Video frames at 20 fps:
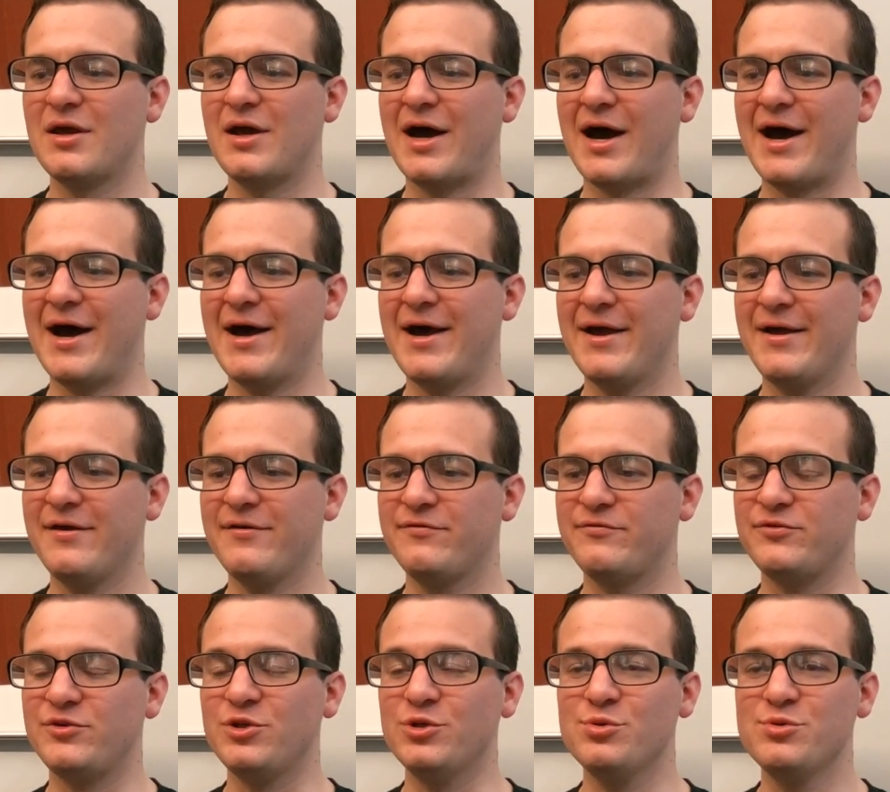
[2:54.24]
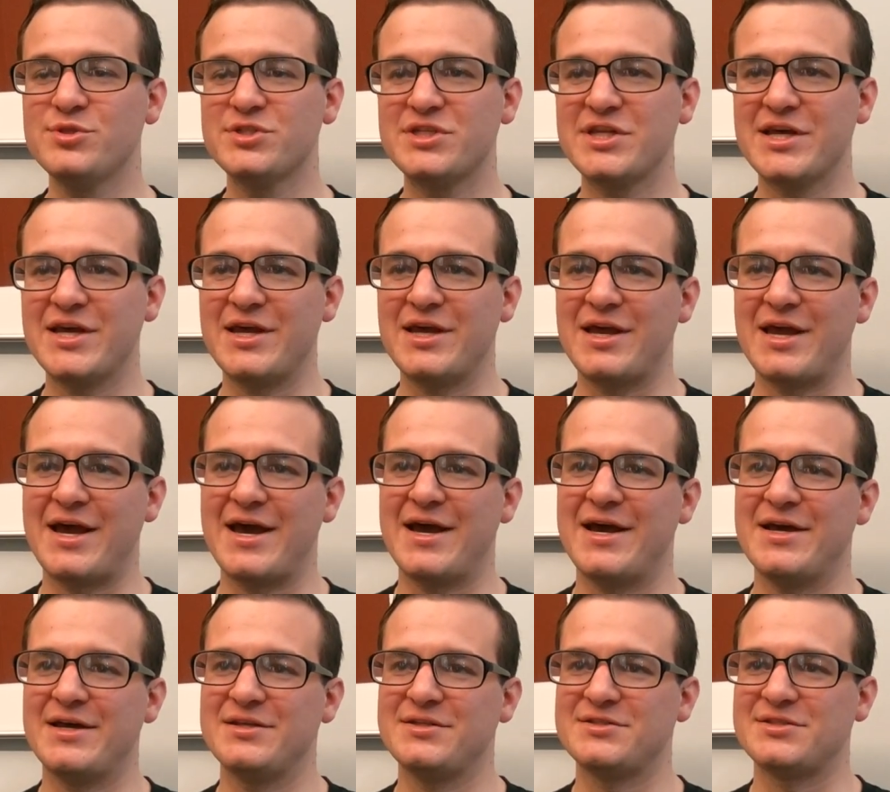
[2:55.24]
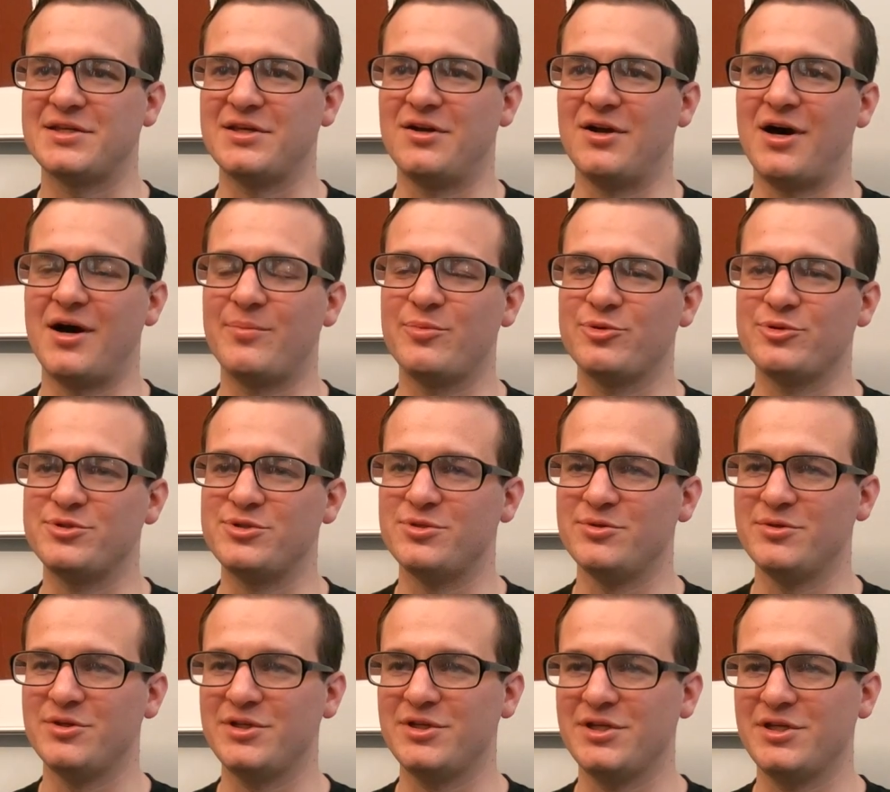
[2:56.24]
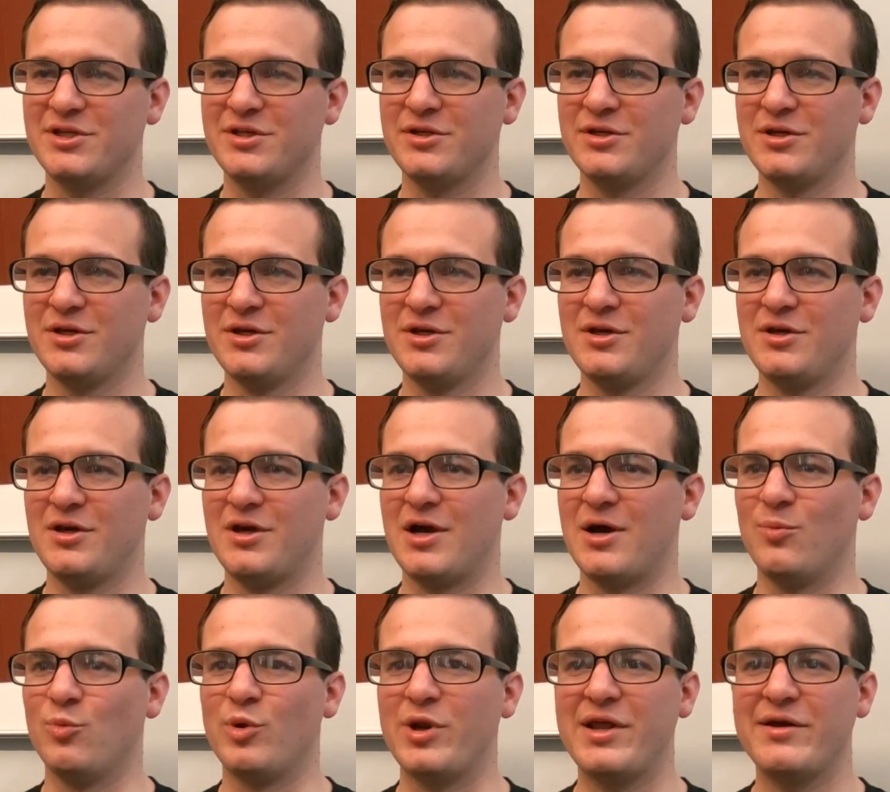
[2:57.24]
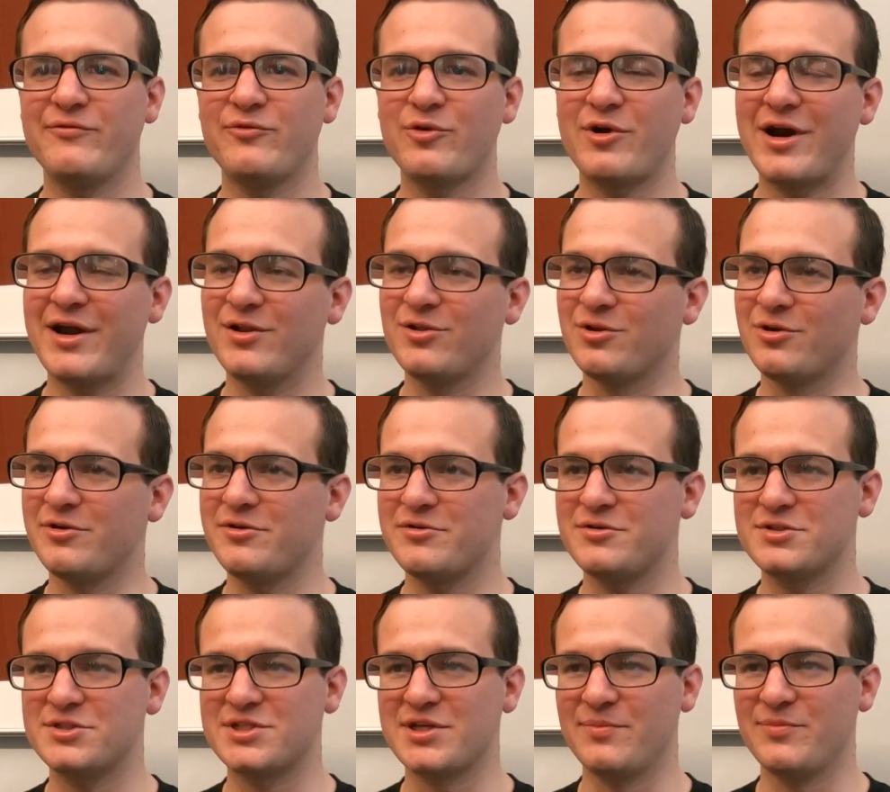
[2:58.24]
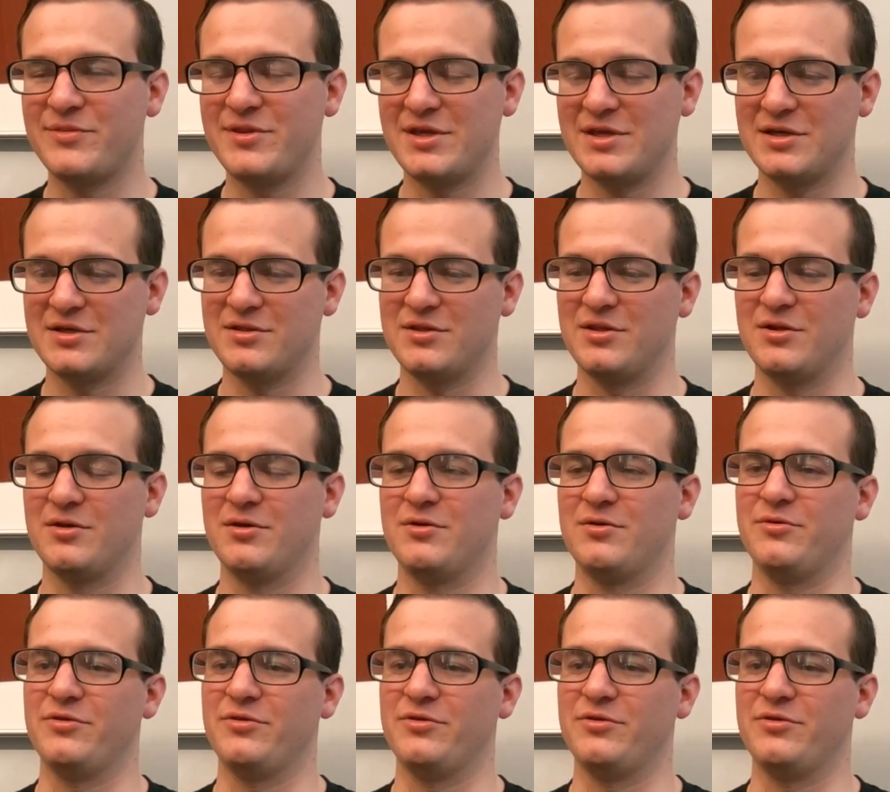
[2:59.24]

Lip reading: I've used it as an opportunity whenever I learned something in the